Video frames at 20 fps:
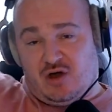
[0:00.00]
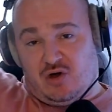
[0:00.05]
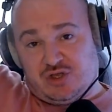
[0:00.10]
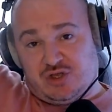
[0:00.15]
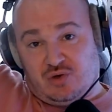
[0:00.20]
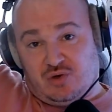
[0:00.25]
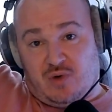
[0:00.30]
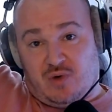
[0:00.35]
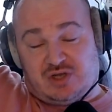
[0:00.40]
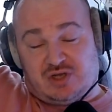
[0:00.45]
or
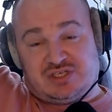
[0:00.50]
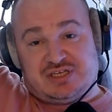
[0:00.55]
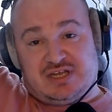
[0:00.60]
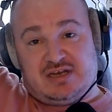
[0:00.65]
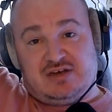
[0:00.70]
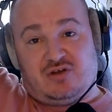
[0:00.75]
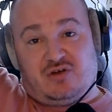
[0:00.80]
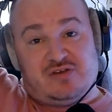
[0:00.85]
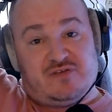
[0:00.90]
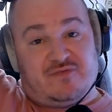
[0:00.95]
you're
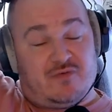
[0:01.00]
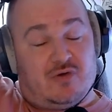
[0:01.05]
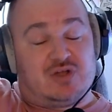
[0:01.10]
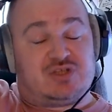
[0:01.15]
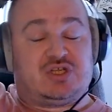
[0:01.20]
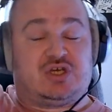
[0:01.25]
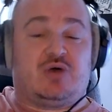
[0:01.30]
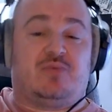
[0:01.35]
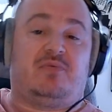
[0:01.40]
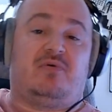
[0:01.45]
watching, or you've
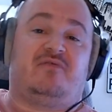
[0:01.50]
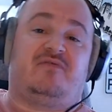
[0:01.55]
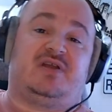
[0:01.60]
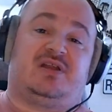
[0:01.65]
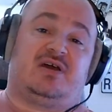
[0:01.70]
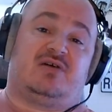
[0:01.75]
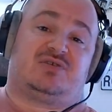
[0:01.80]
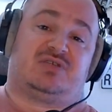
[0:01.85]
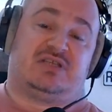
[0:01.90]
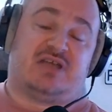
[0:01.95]
watched a couple of my
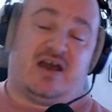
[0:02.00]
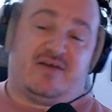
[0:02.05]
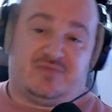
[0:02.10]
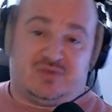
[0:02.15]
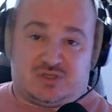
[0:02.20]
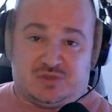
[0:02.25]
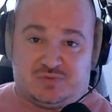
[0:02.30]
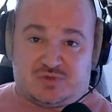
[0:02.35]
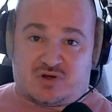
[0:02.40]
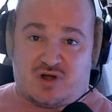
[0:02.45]
videos and you
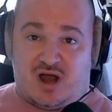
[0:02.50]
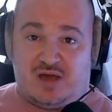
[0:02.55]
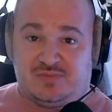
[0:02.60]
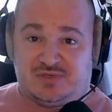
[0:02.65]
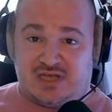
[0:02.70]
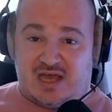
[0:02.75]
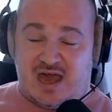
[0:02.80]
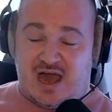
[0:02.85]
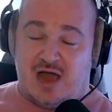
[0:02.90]
haven't subscribed yet,